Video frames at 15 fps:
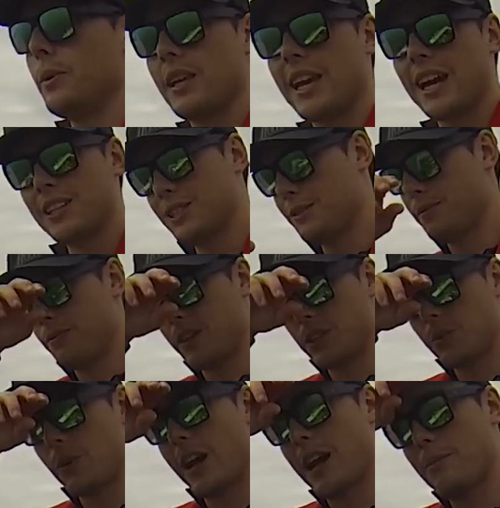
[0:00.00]
we catch some fish,
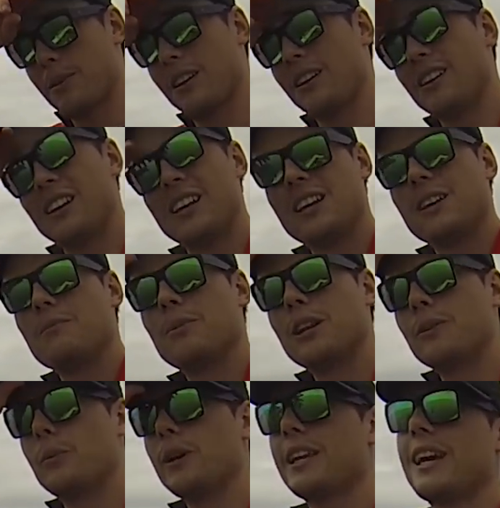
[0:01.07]
we're happy. But
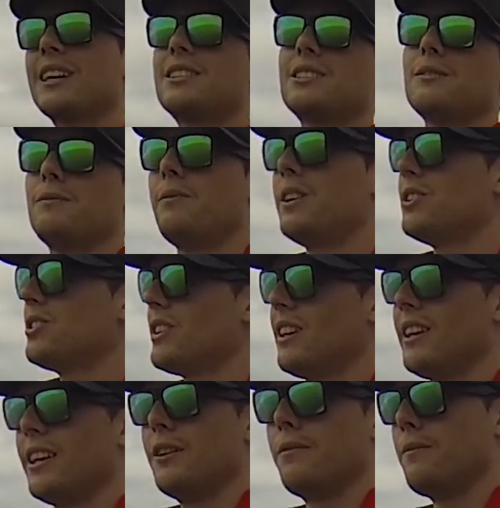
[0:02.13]
if we catch some fish, we can
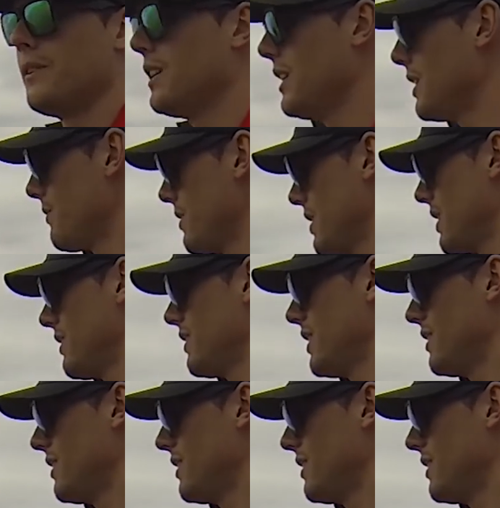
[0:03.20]
get a feed every now and